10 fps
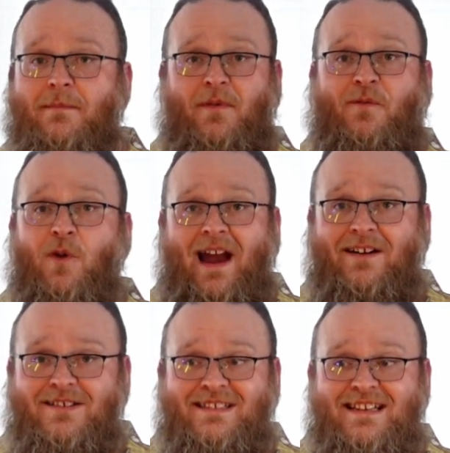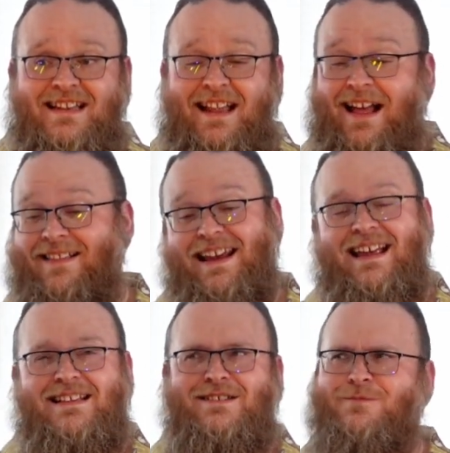before Harrison got
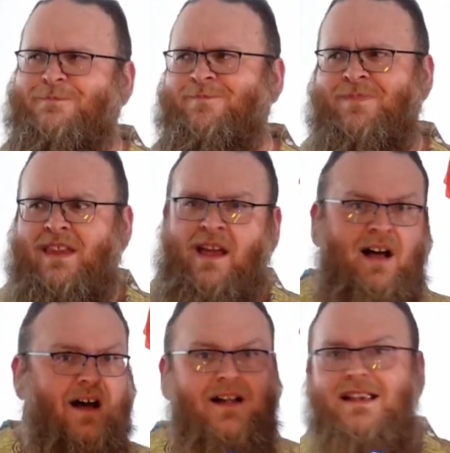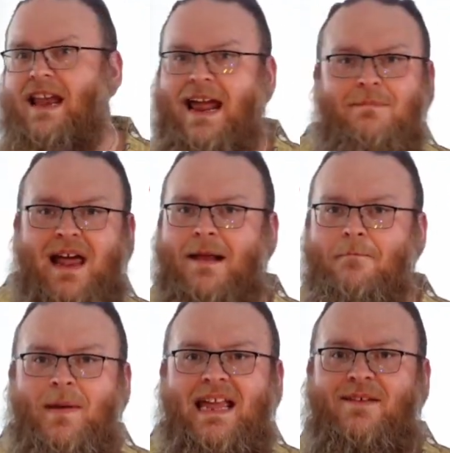his unnamed
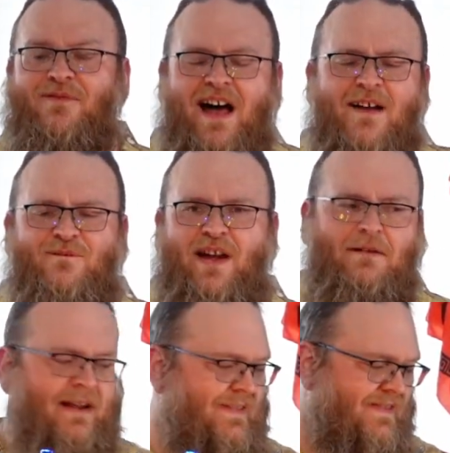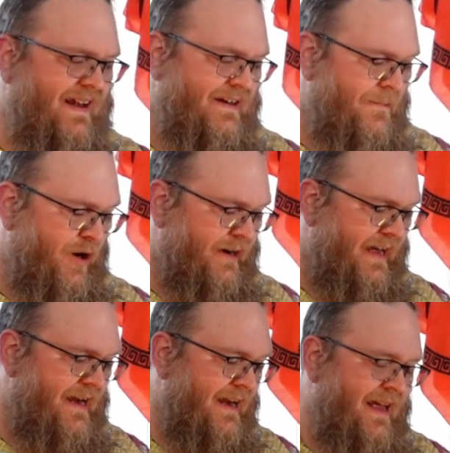MP5 variant thing to
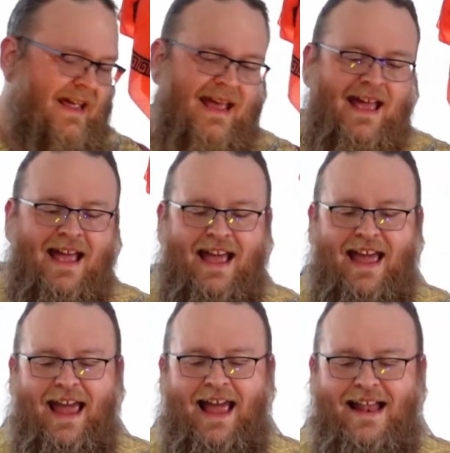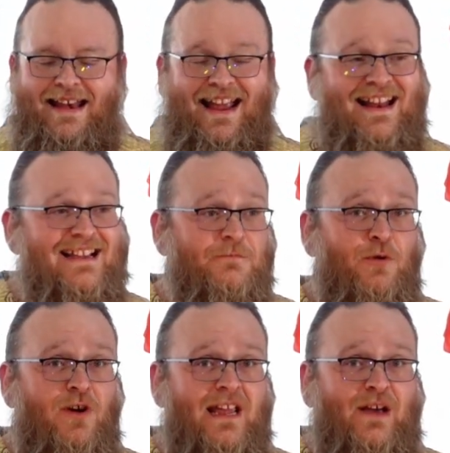market. And it is
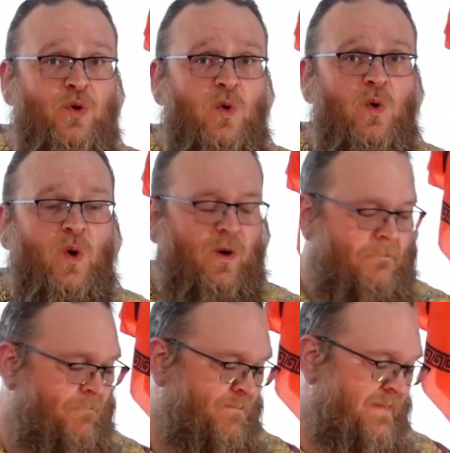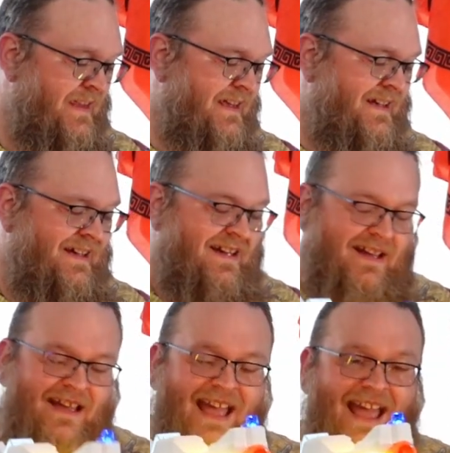pretty cool
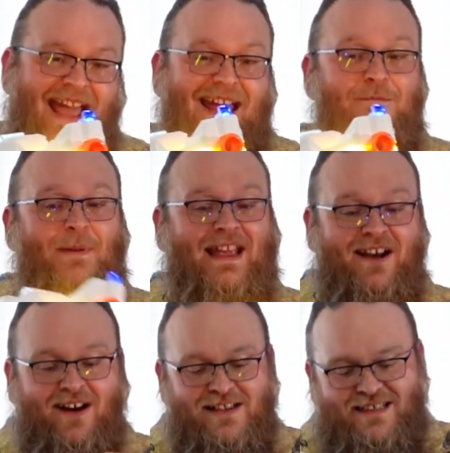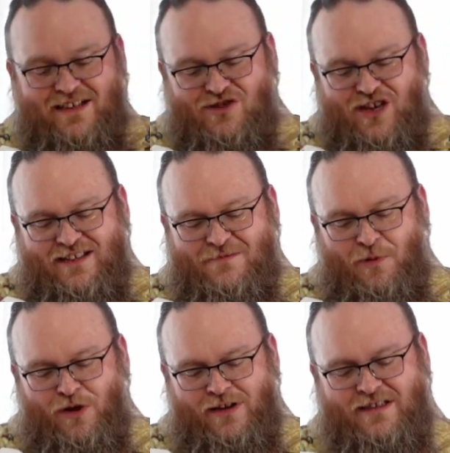And because it just
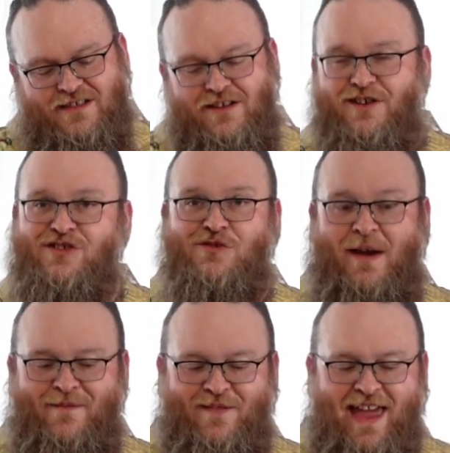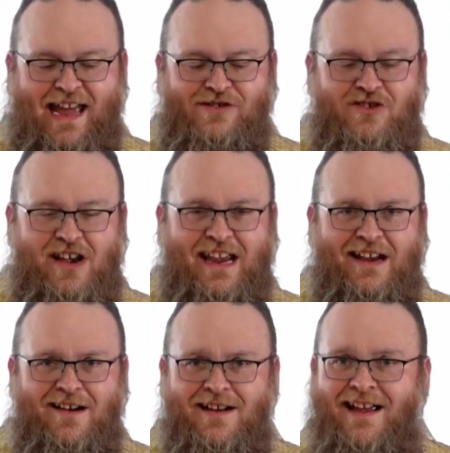puts a strife cage in here,